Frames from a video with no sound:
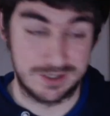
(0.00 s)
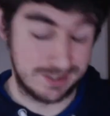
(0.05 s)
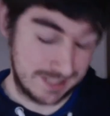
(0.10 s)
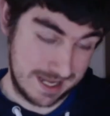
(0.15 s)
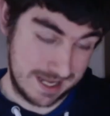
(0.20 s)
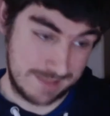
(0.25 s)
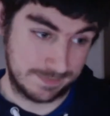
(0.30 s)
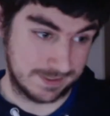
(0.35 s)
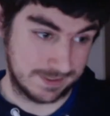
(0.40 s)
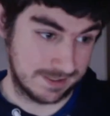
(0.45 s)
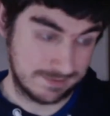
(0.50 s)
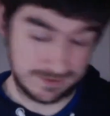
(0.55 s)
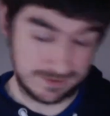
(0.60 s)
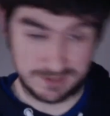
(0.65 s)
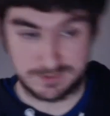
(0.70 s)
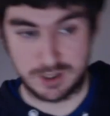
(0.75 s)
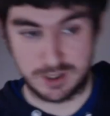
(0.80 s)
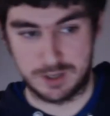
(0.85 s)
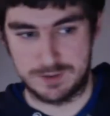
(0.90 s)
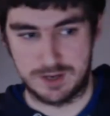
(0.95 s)
And I've
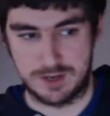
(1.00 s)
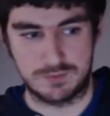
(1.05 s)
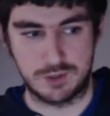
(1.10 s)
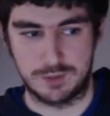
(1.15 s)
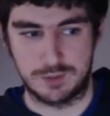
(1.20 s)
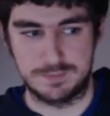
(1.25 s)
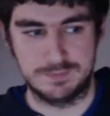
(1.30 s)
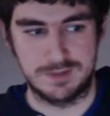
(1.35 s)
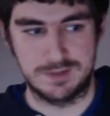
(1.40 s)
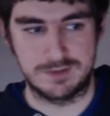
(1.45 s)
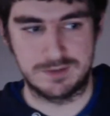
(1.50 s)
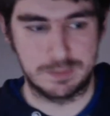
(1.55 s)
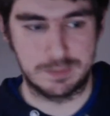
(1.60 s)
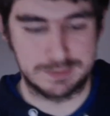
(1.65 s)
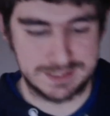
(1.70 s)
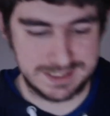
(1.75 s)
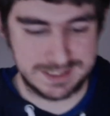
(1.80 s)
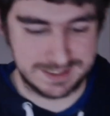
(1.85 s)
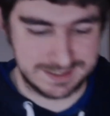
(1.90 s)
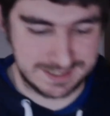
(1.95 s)
got
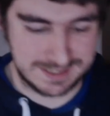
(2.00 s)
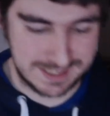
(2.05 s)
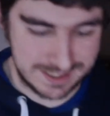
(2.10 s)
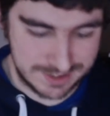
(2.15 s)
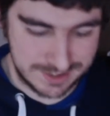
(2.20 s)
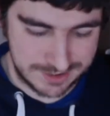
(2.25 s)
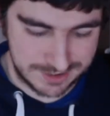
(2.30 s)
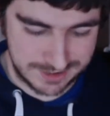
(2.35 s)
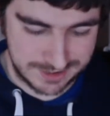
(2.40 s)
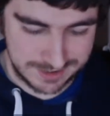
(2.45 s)
plenty of tiers,